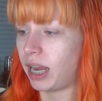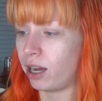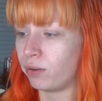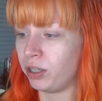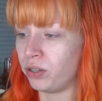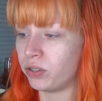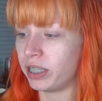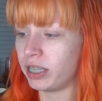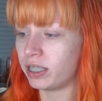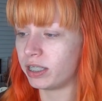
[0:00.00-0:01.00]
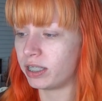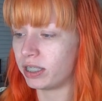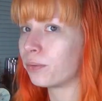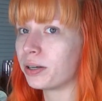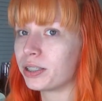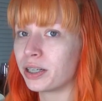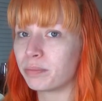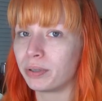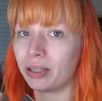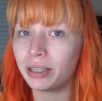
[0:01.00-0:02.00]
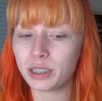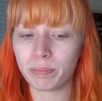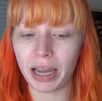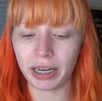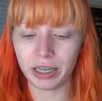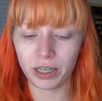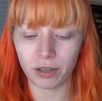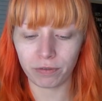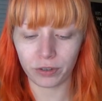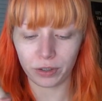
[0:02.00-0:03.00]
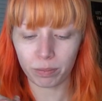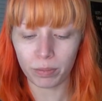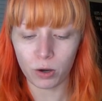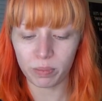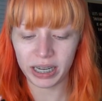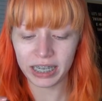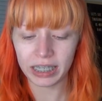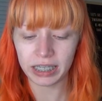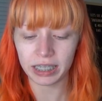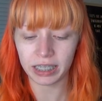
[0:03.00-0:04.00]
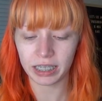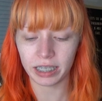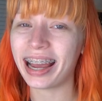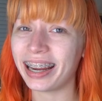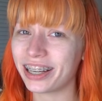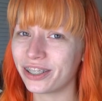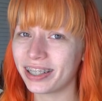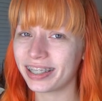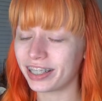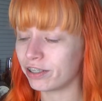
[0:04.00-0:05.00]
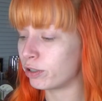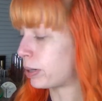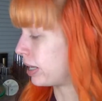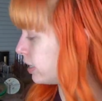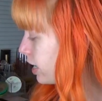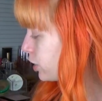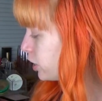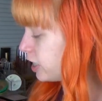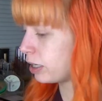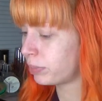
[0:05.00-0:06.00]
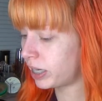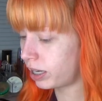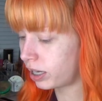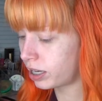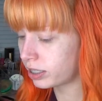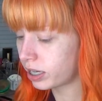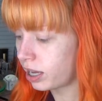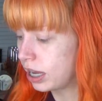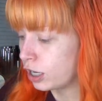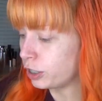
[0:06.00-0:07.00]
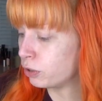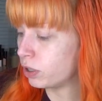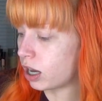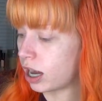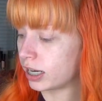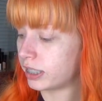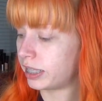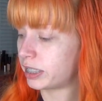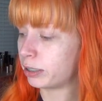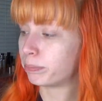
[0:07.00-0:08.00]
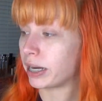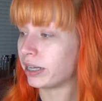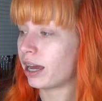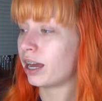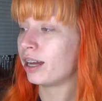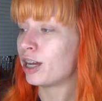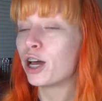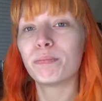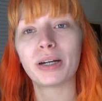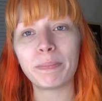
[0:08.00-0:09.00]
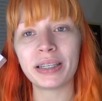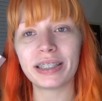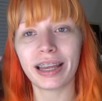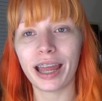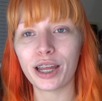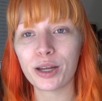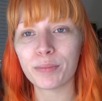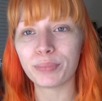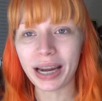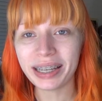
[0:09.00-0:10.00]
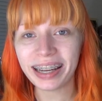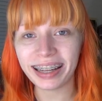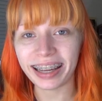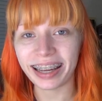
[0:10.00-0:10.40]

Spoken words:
how to use this. We're just gonna put this back in here for the moment. I had extra incentive to buy this actually because you got this Becca Prep and Set Brightening